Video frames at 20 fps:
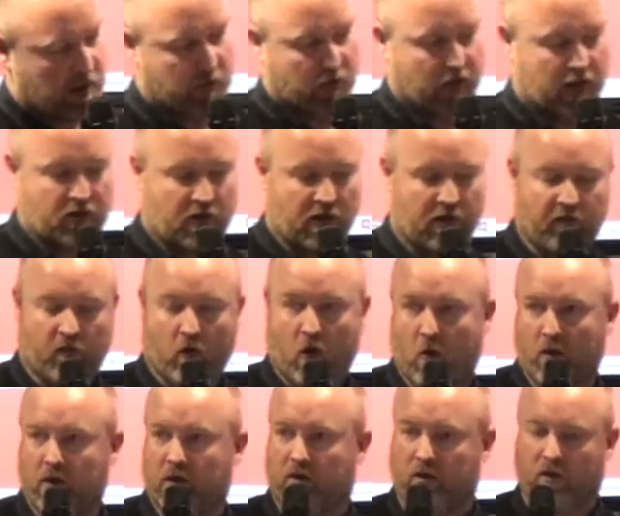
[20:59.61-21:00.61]
is pretty
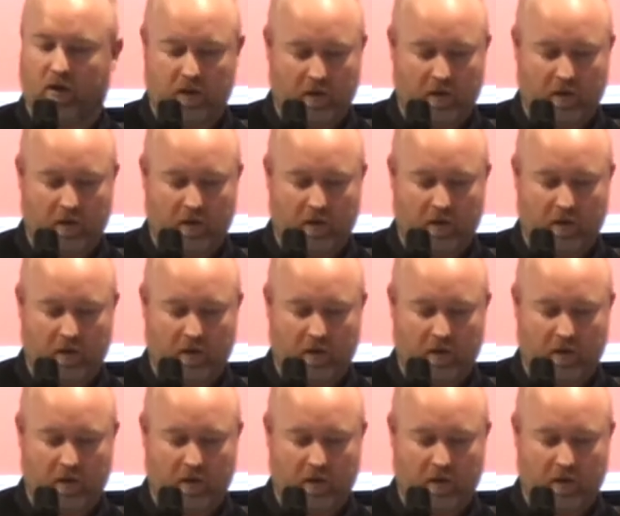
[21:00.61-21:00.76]
straightforward to do,